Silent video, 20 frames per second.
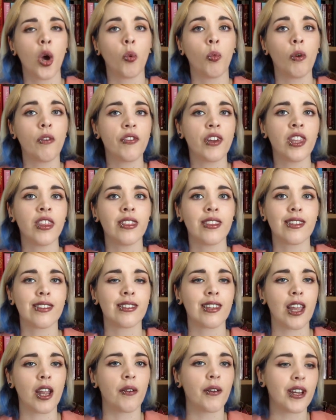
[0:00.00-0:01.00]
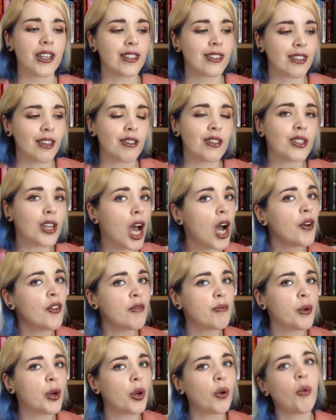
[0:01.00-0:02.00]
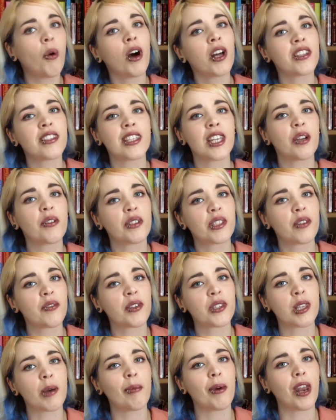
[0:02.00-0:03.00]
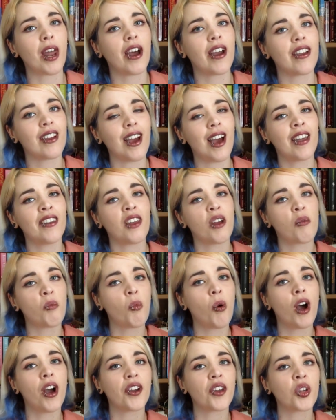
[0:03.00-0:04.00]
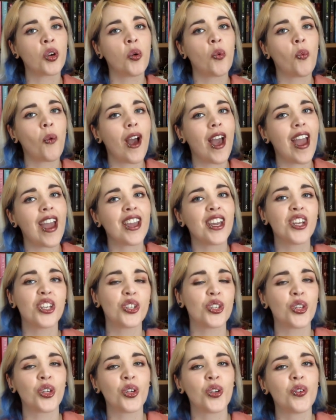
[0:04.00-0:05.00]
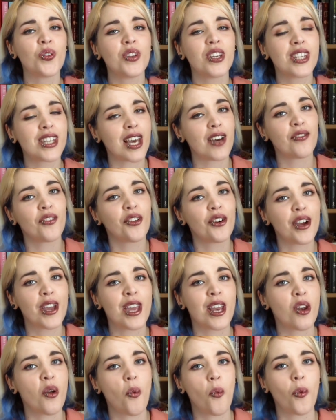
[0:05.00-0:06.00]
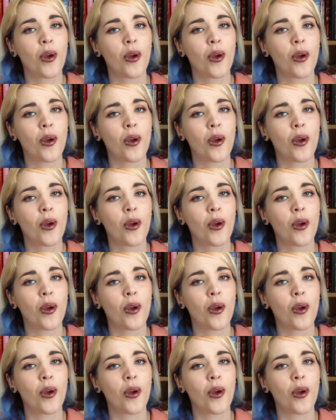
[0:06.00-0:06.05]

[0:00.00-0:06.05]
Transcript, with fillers: within the series so start with book one Secrets of a Summer Night and then work your way to Devil in